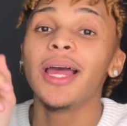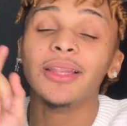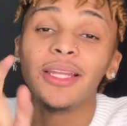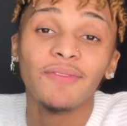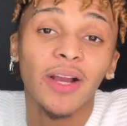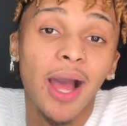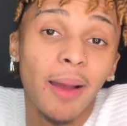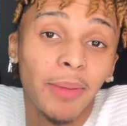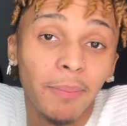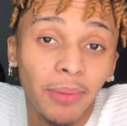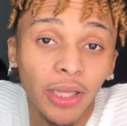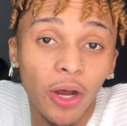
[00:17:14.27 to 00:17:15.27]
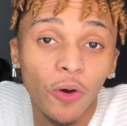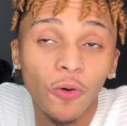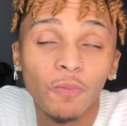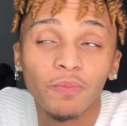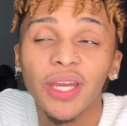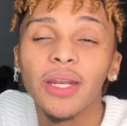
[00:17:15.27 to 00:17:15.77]
leave a comment
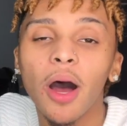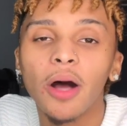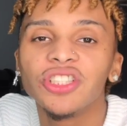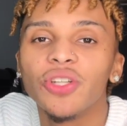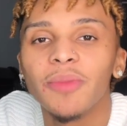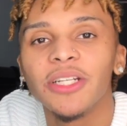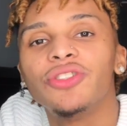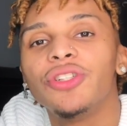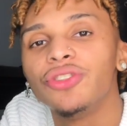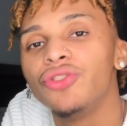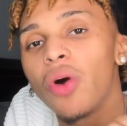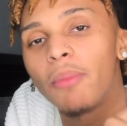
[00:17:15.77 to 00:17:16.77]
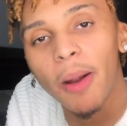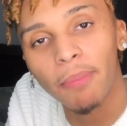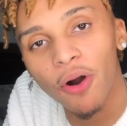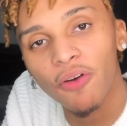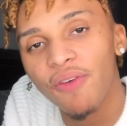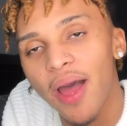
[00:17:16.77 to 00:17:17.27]
below. And also make sure that you go on my
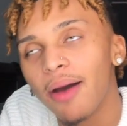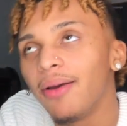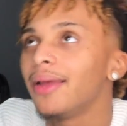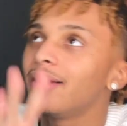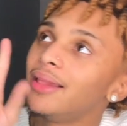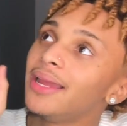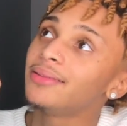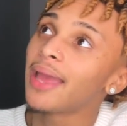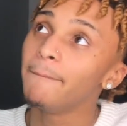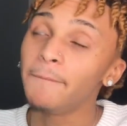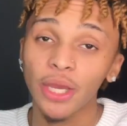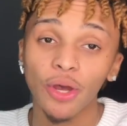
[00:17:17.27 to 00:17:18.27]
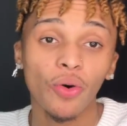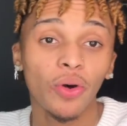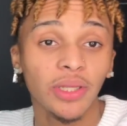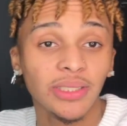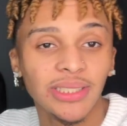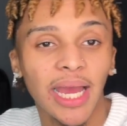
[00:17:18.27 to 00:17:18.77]
profile and click that bell
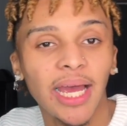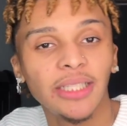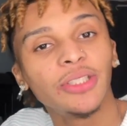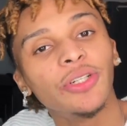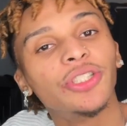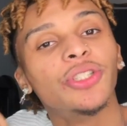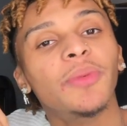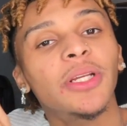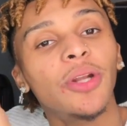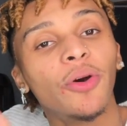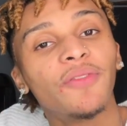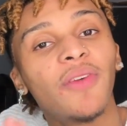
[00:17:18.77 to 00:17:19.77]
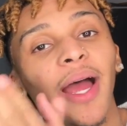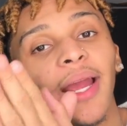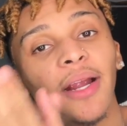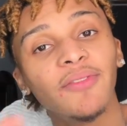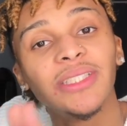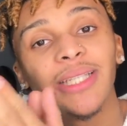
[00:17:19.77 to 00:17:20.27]
on the side so that you be notified
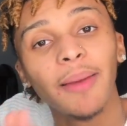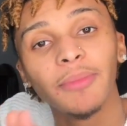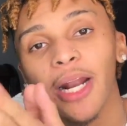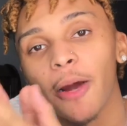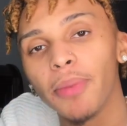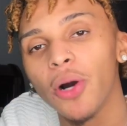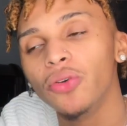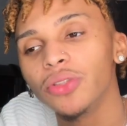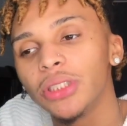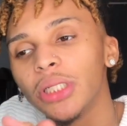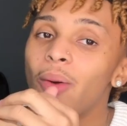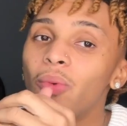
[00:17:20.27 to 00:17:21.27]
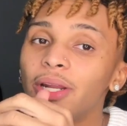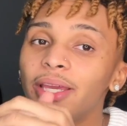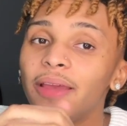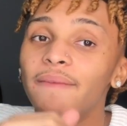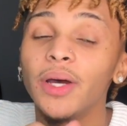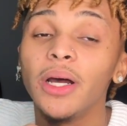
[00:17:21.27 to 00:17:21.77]
every time that I post. I want to
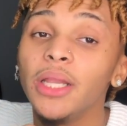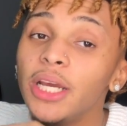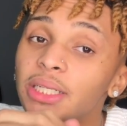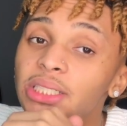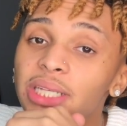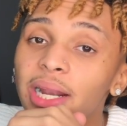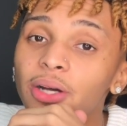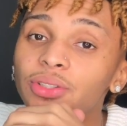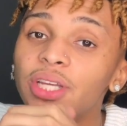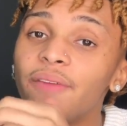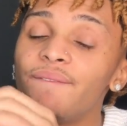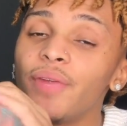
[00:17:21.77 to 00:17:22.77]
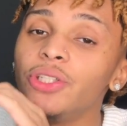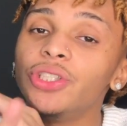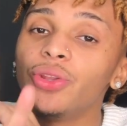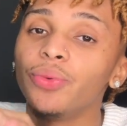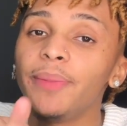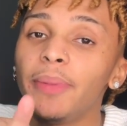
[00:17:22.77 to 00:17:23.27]
give a lucky shout out to the
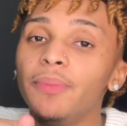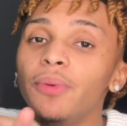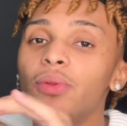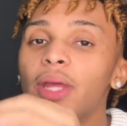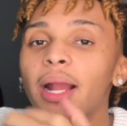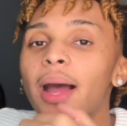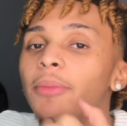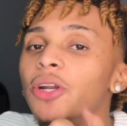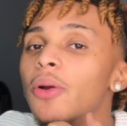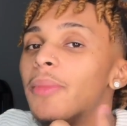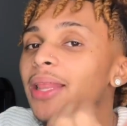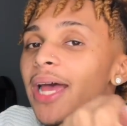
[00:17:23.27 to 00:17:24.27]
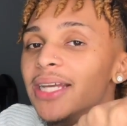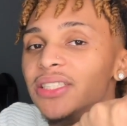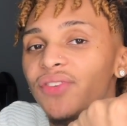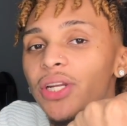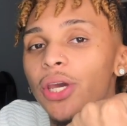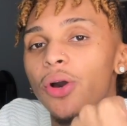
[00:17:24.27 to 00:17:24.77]
first three people that commented on my
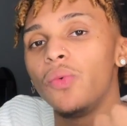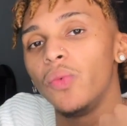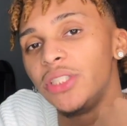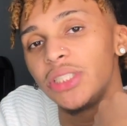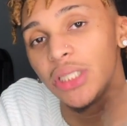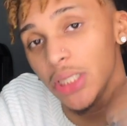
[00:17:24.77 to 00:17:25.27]
last video, which